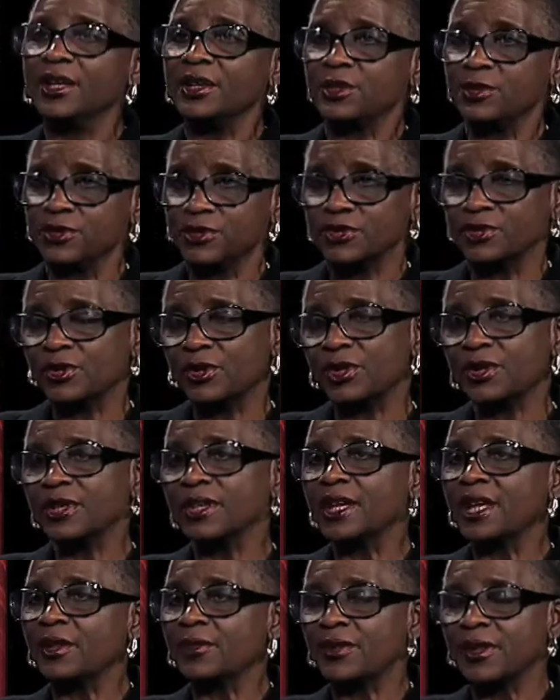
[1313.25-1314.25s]
You started
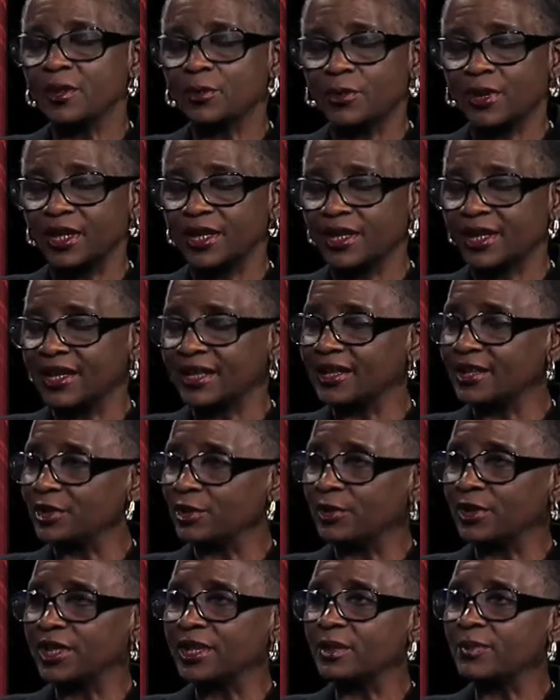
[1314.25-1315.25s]
out that way, and I can
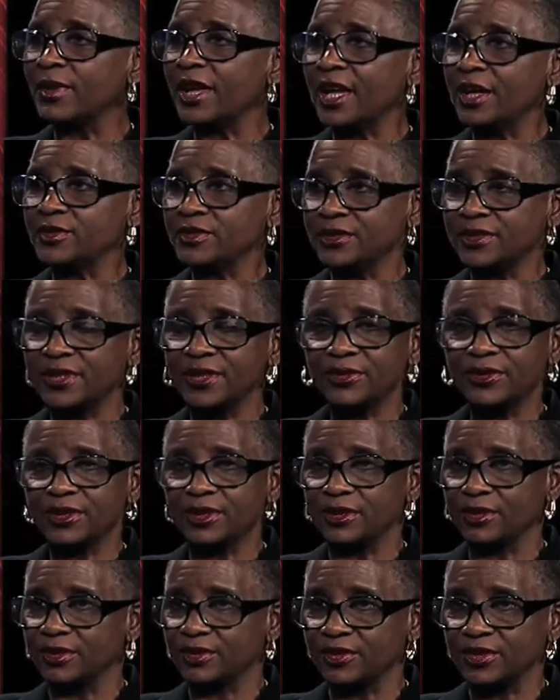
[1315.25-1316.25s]
only imagine that
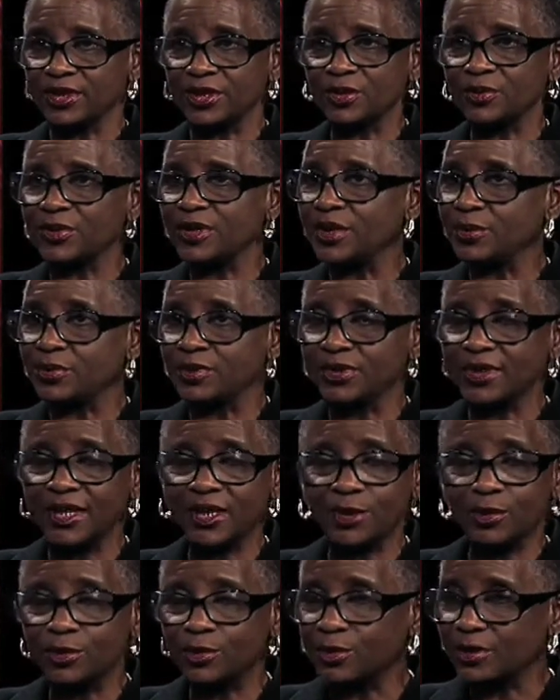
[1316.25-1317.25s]
there are young people
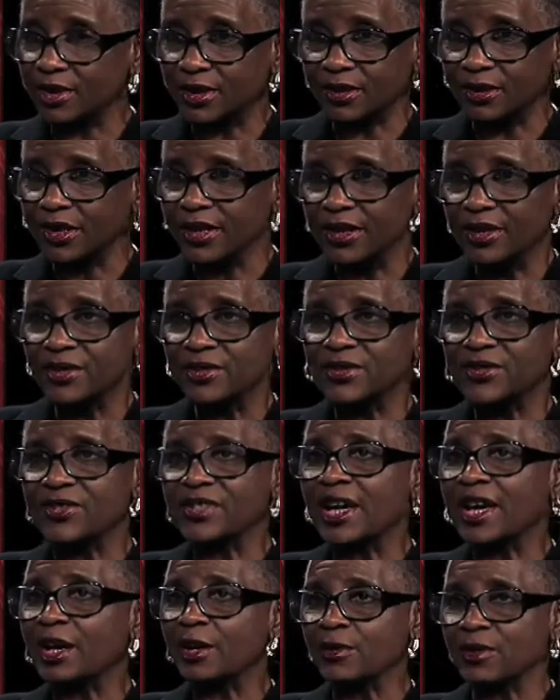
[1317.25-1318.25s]
now who are
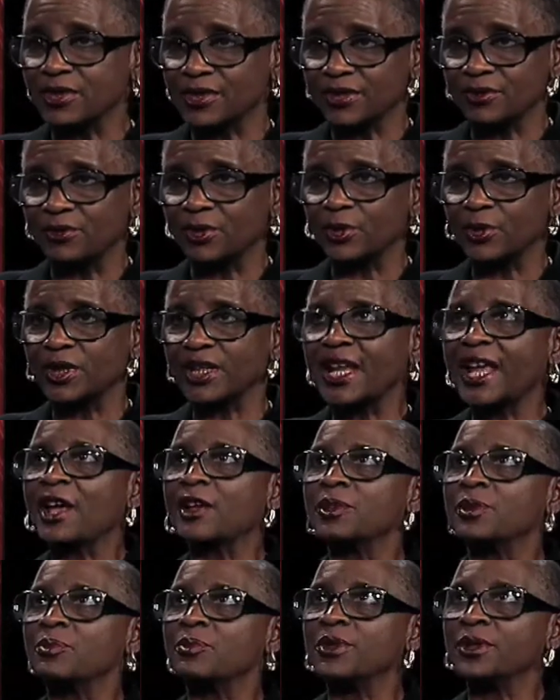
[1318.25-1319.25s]
desirous of learning how
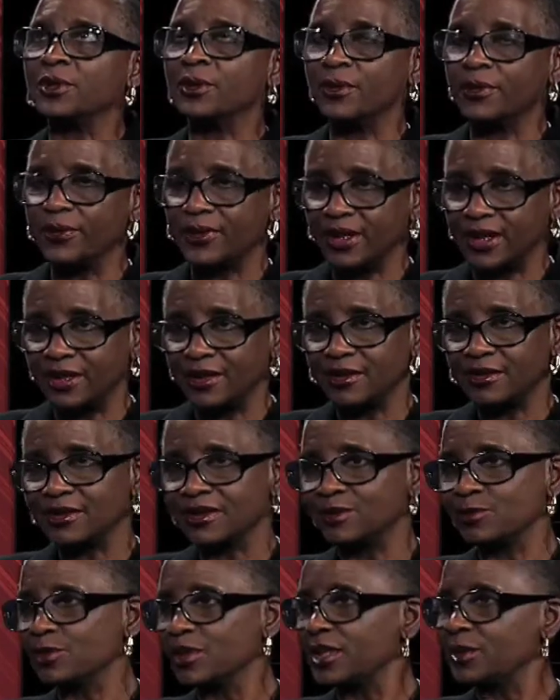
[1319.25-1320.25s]
to build things,
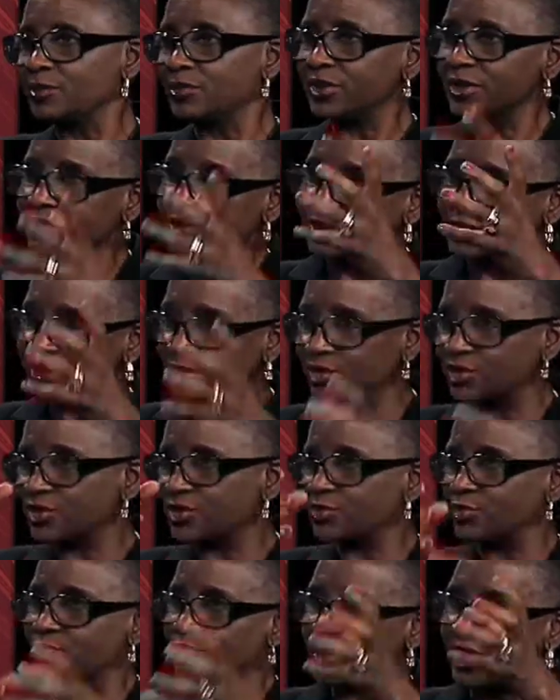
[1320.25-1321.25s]
and when they put the
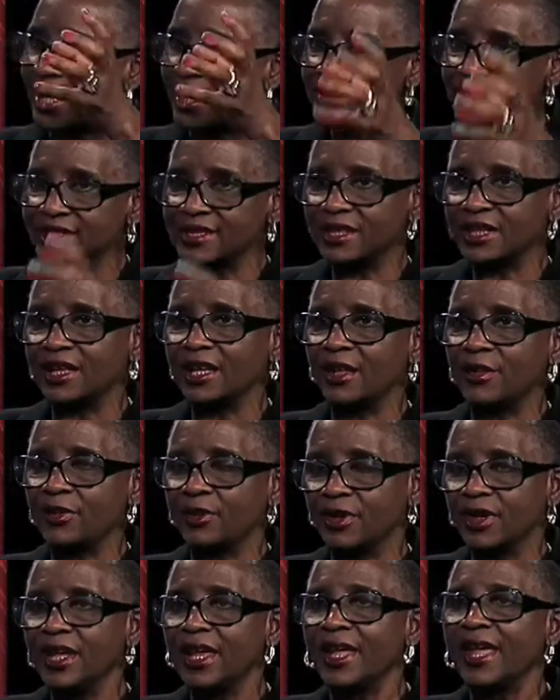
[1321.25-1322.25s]
blocks
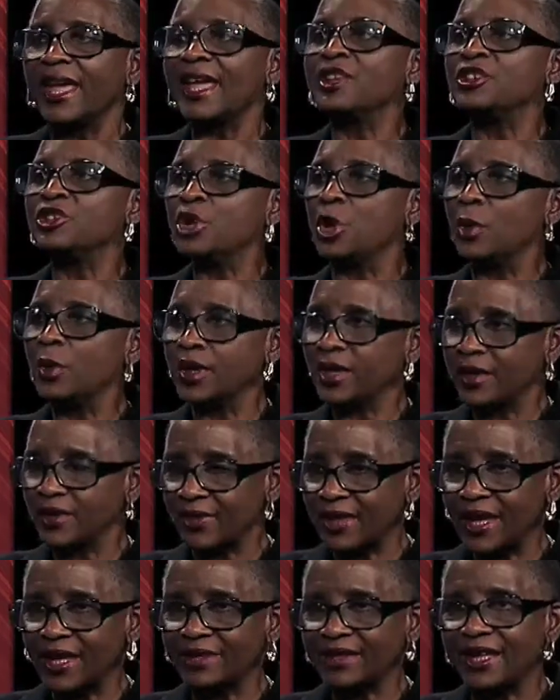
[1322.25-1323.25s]
together and knowing
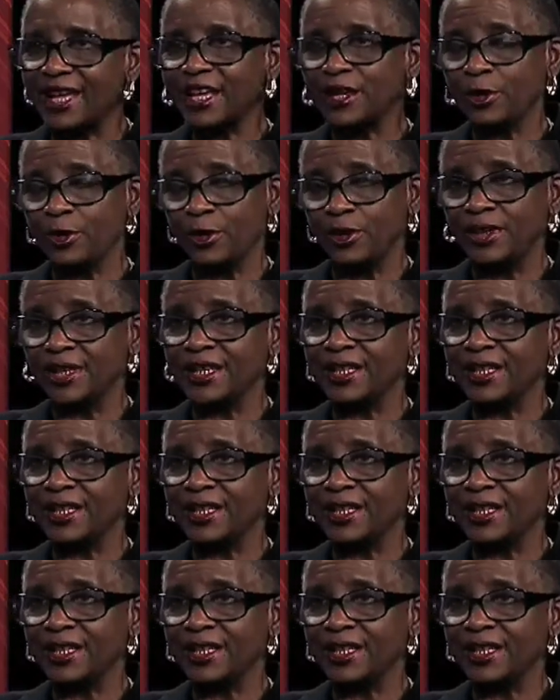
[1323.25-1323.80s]
that not only